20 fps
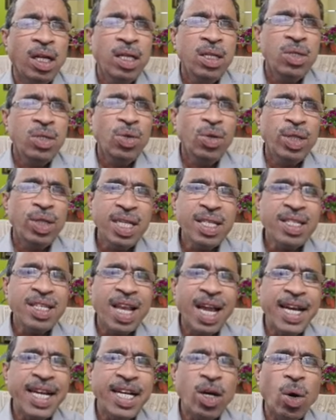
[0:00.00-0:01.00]
So this
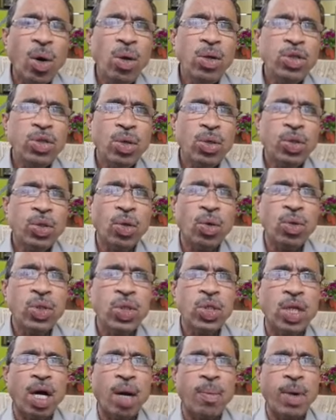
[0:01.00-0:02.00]
slide also
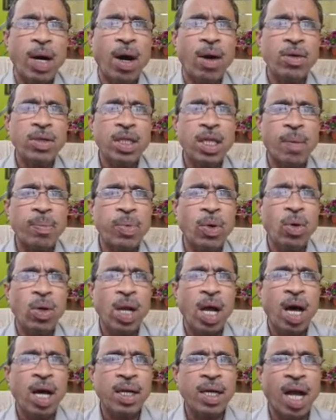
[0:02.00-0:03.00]
shows about the
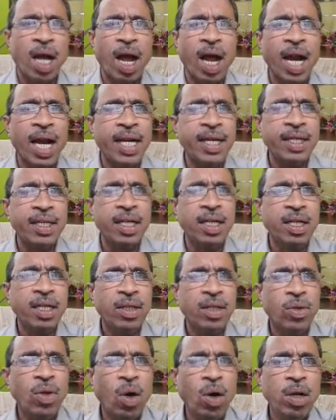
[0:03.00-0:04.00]
polar and
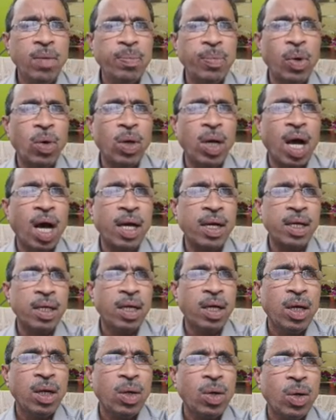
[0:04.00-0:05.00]
non-polar
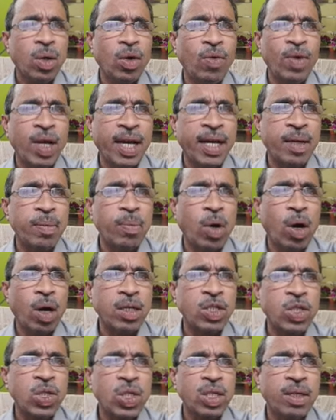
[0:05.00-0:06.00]
covalent
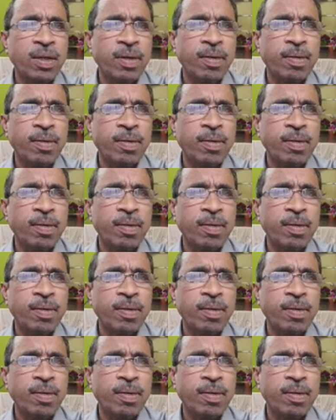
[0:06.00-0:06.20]
bonds.